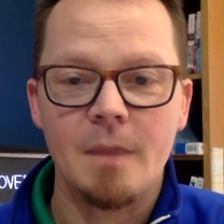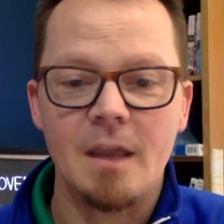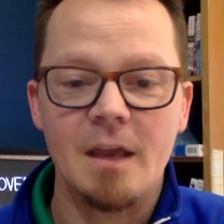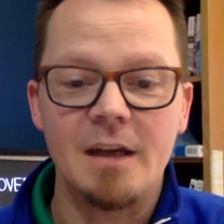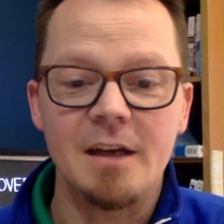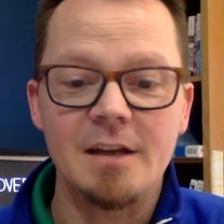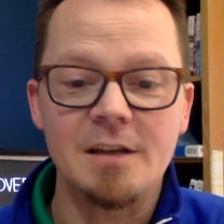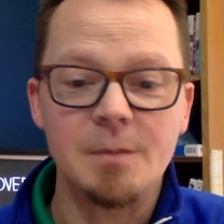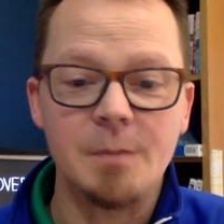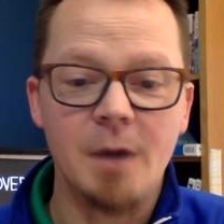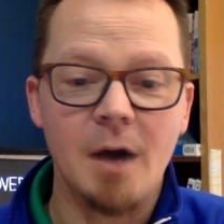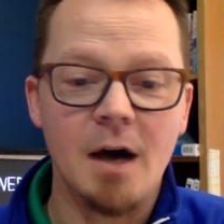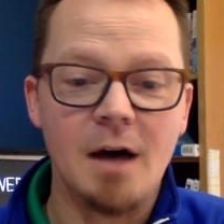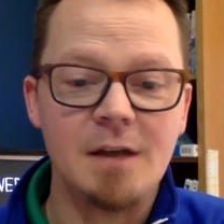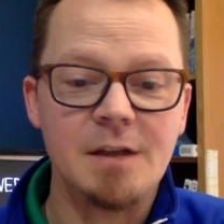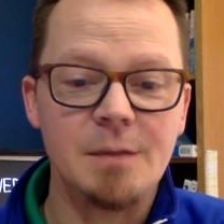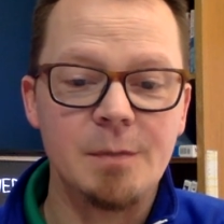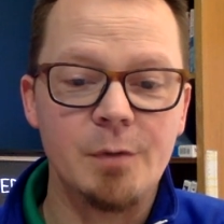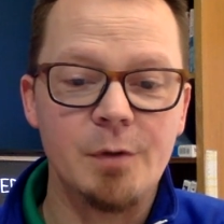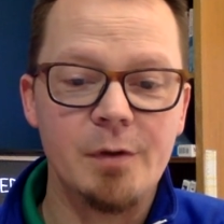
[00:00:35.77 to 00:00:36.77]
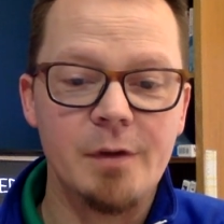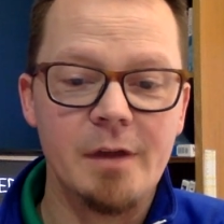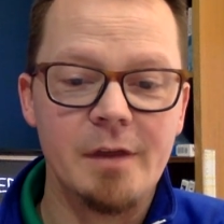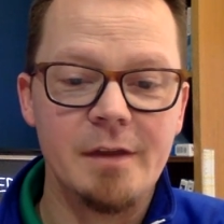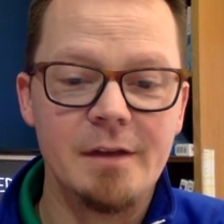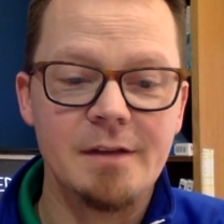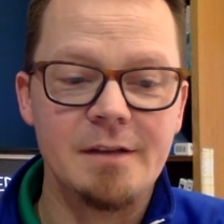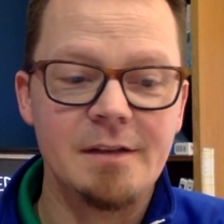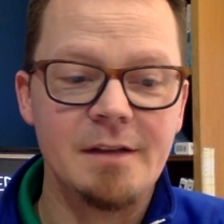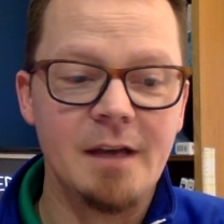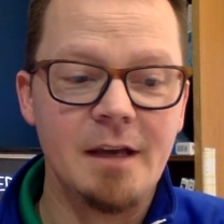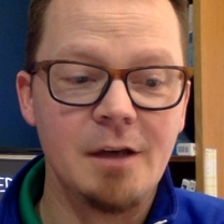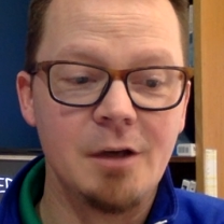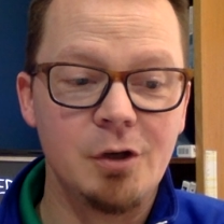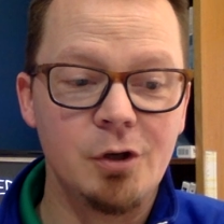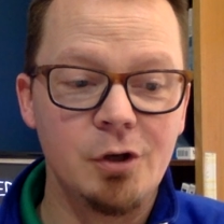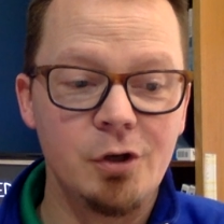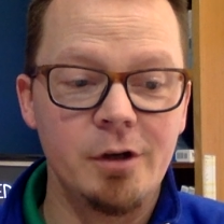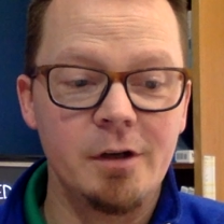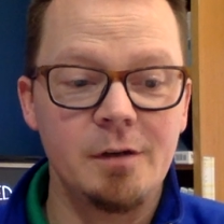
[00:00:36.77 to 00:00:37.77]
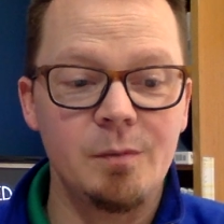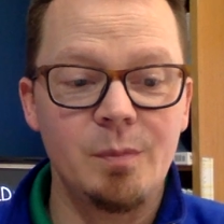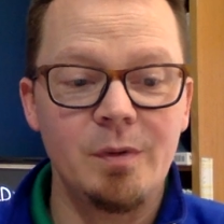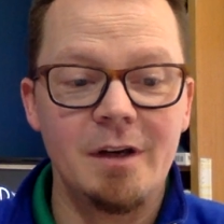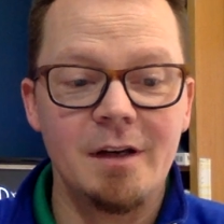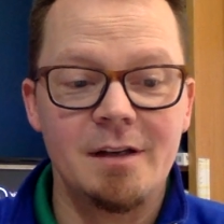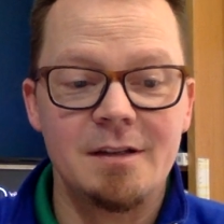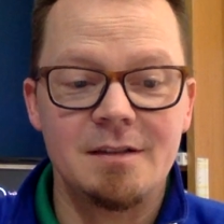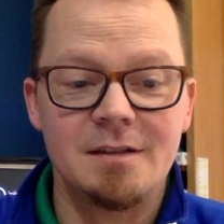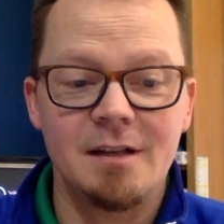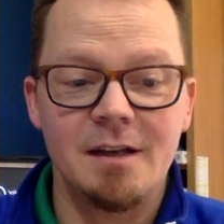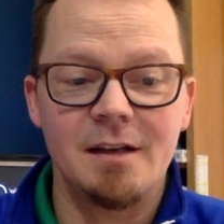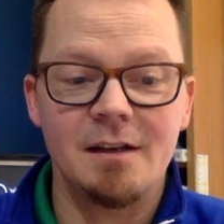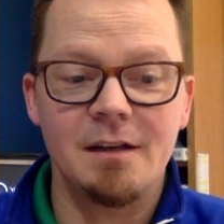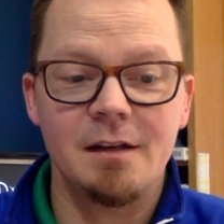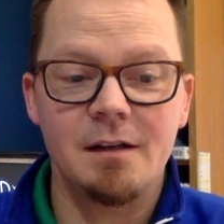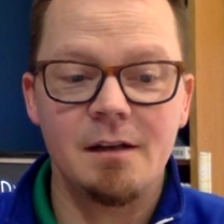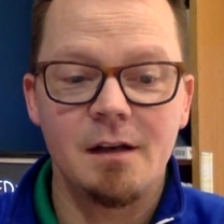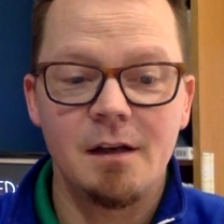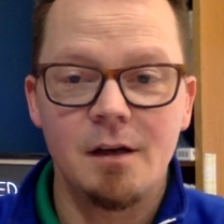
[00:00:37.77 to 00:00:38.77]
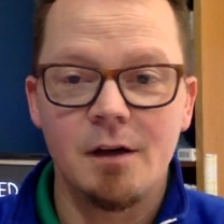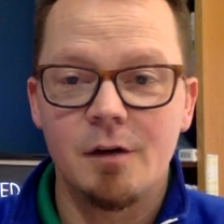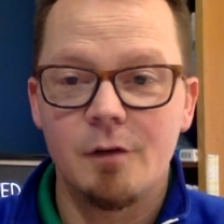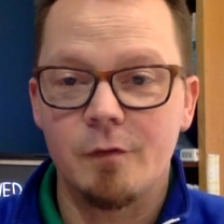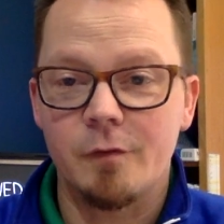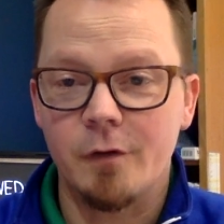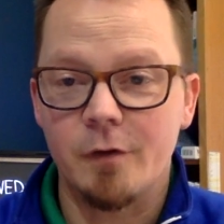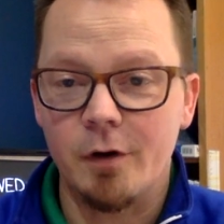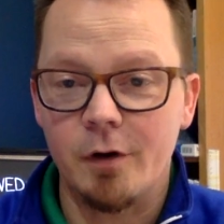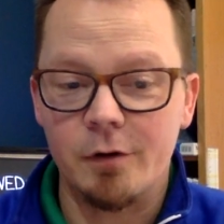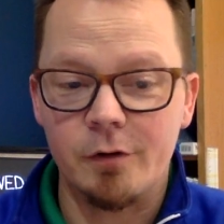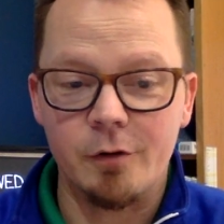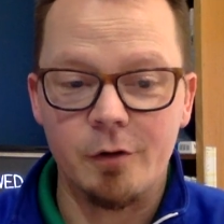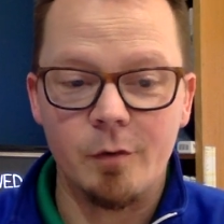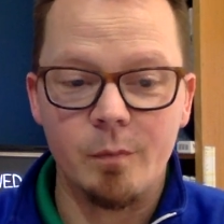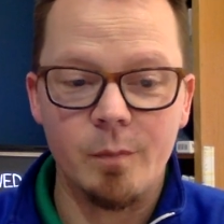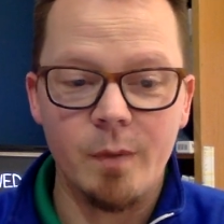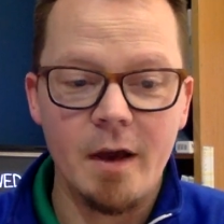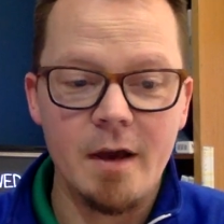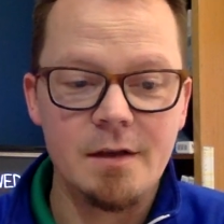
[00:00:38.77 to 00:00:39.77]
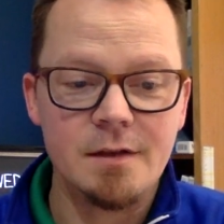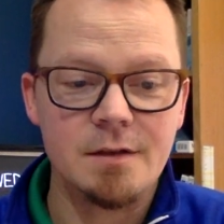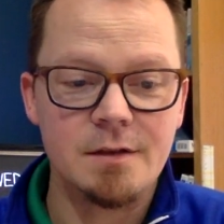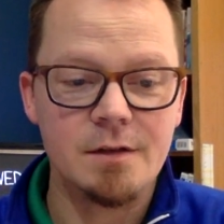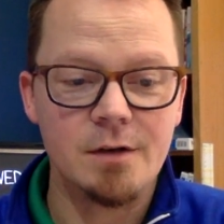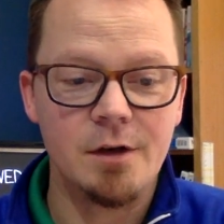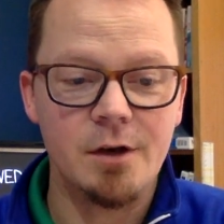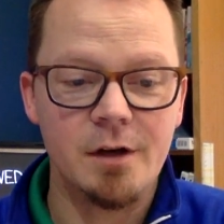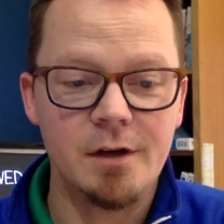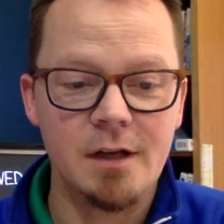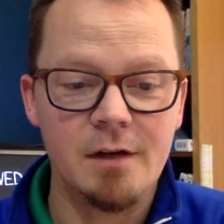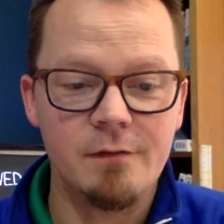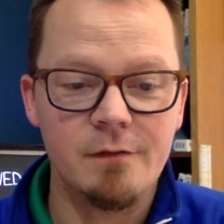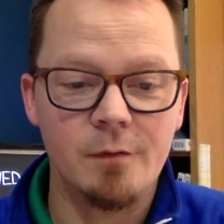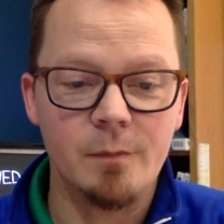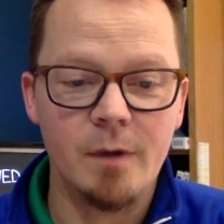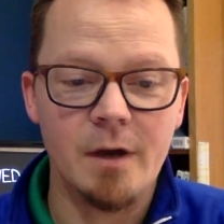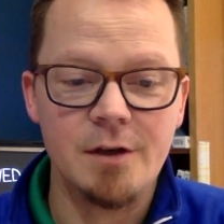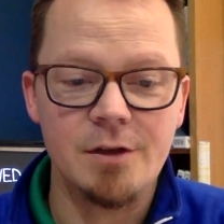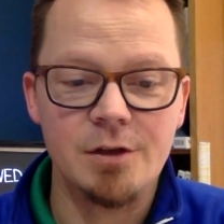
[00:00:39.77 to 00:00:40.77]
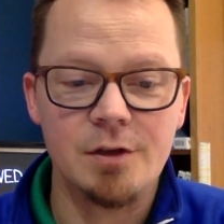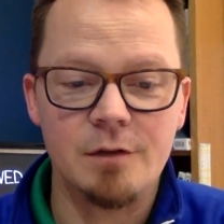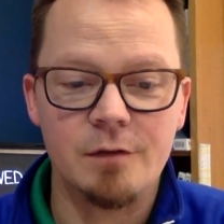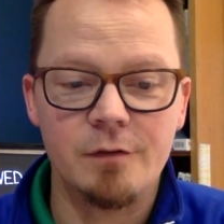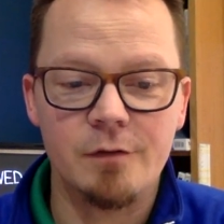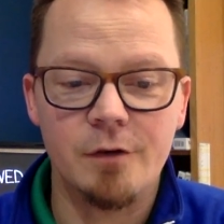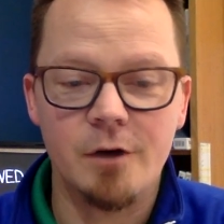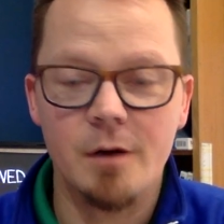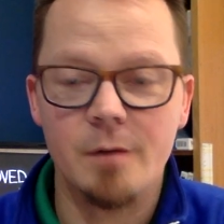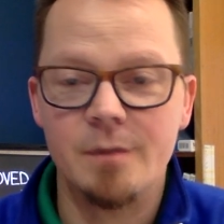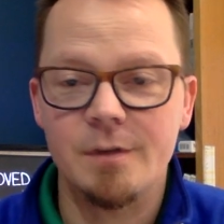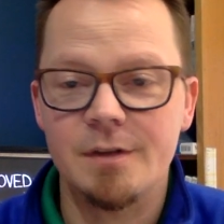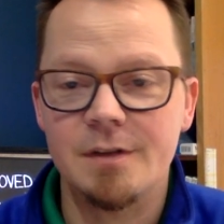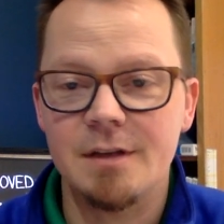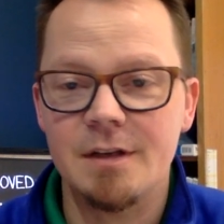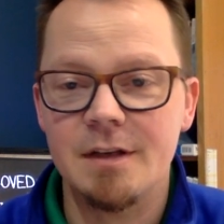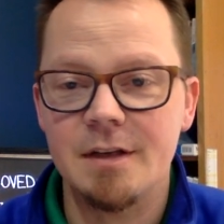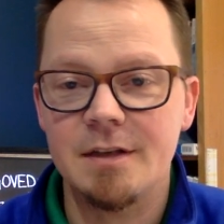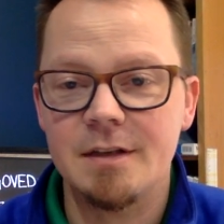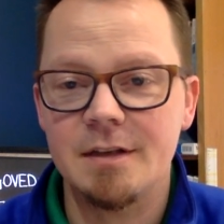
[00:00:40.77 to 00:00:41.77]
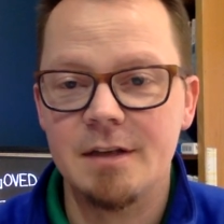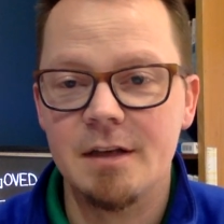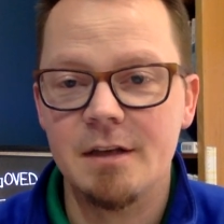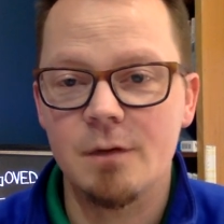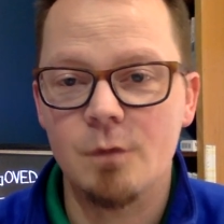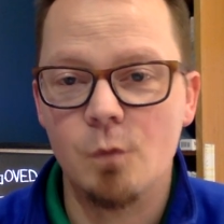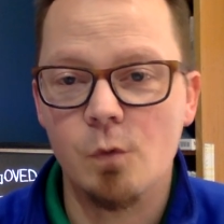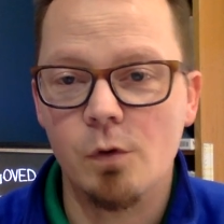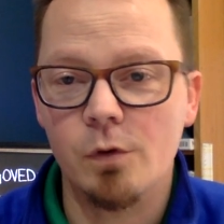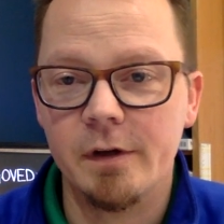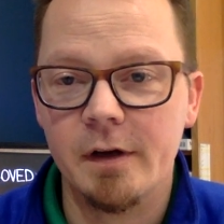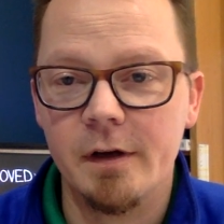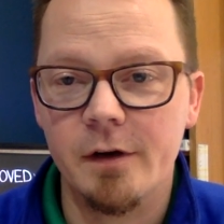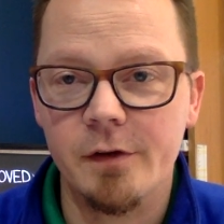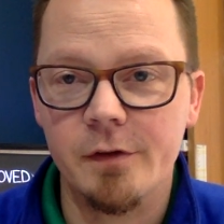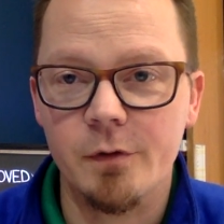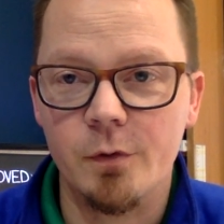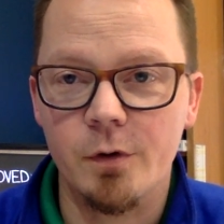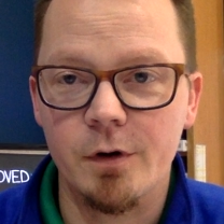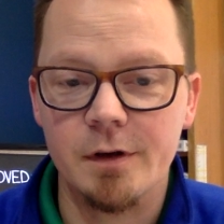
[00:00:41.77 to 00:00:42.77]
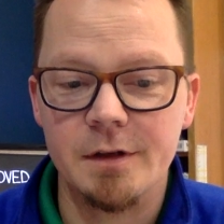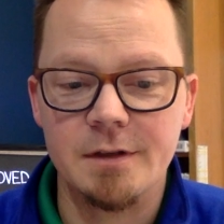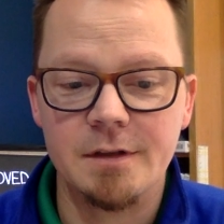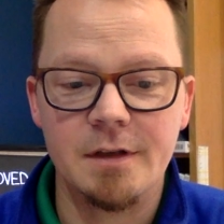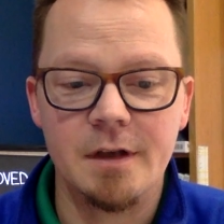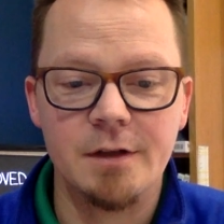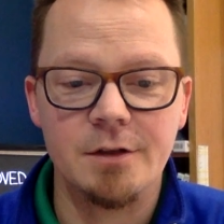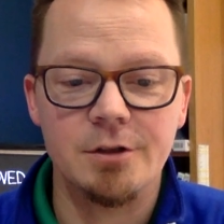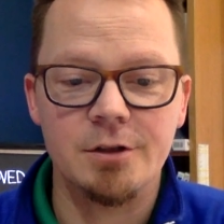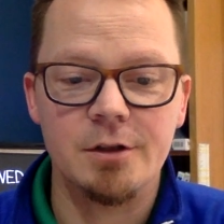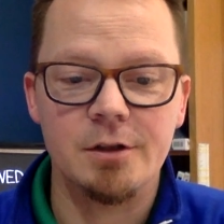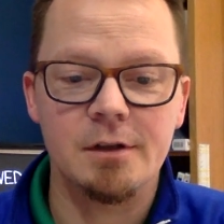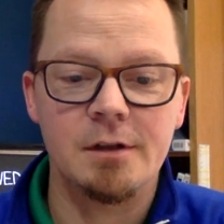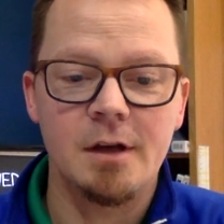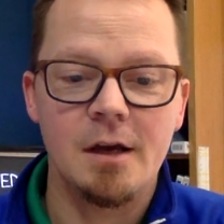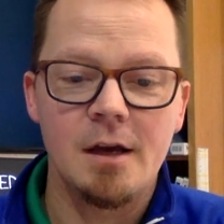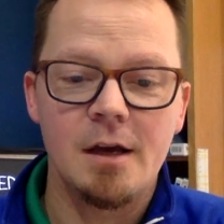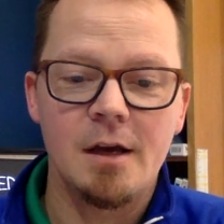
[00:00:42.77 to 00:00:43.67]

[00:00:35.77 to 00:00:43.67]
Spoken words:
It is possible that this date could be extended further based on information from the CDC, the World Health Organization,